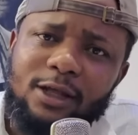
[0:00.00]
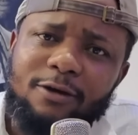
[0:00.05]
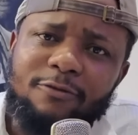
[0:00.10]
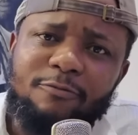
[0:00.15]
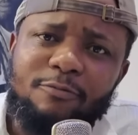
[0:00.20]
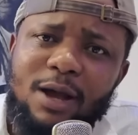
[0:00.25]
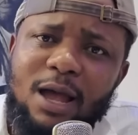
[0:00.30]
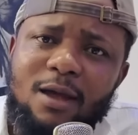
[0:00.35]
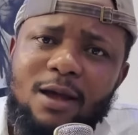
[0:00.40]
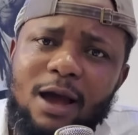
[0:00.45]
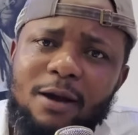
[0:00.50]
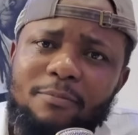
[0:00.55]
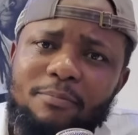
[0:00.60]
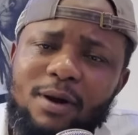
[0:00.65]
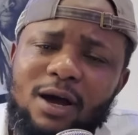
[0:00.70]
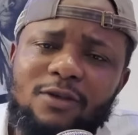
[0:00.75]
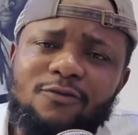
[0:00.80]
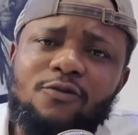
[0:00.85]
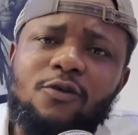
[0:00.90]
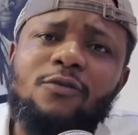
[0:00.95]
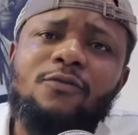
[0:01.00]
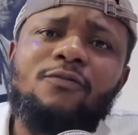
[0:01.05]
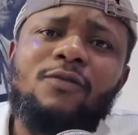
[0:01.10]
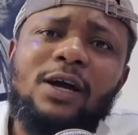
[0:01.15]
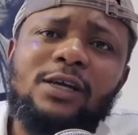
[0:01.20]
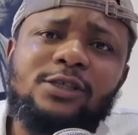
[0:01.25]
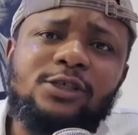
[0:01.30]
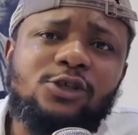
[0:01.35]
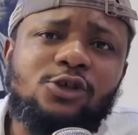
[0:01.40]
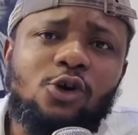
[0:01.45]
I fight, apart from
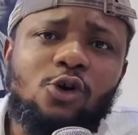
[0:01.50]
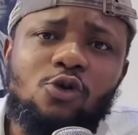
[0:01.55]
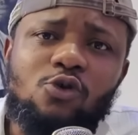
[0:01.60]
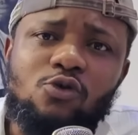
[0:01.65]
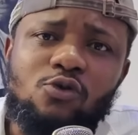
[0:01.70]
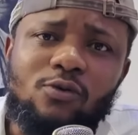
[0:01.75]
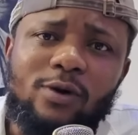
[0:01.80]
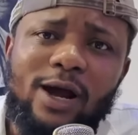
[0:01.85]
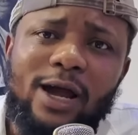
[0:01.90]
fighting your own